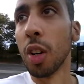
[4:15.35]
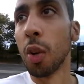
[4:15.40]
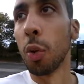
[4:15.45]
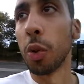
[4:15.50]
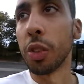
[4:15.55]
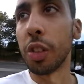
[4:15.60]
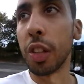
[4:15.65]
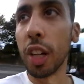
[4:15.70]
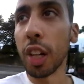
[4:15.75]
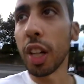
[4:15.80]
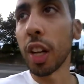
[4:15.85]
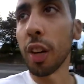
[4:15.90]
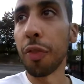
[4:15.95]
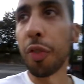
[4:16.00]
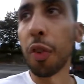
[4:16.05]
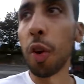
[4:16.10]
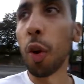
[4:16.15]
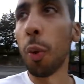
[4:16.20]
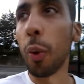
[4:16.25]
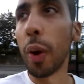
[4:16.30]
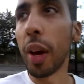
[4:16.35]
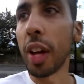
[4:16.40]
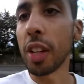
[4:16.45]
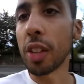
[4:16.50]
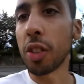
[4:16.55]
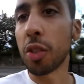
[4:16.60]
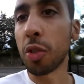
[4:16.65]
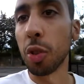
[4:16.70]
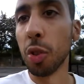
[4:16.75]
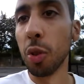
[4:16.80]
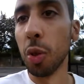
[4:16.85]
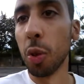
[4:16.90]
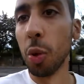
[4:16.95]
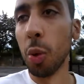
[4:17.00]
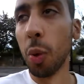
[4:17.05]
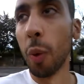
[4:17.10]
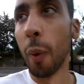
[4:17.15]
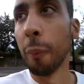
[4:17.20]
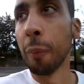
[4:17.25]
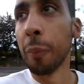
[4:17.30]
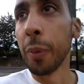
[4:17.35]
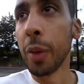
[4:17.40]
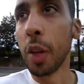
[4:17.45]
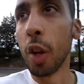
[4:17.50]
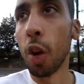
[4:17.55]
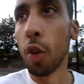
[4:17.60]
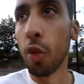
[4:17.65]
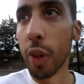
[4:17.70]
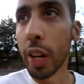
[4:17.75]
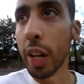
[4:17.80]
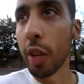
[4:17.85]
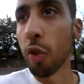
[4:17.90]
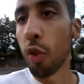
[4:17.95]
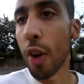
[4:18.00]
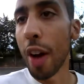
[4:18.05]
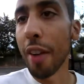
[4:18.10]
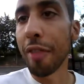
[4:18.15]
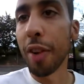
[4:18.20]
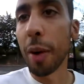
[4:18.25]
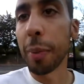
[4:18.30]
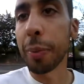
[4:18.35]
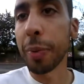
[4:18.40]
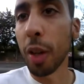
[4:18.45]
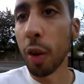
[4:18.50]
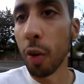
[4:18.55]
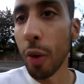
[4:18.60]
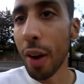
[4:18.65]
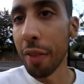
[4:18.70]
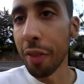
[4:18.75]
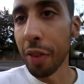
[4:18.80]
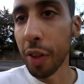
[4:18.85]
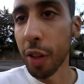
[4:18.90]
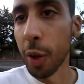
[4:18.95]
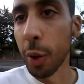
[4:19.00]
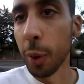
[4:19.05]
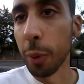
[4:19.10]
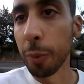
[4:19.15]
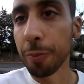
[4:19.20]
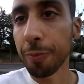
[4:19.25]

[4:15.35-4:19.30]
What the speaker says: was looking for a way to, really rev up their revenue.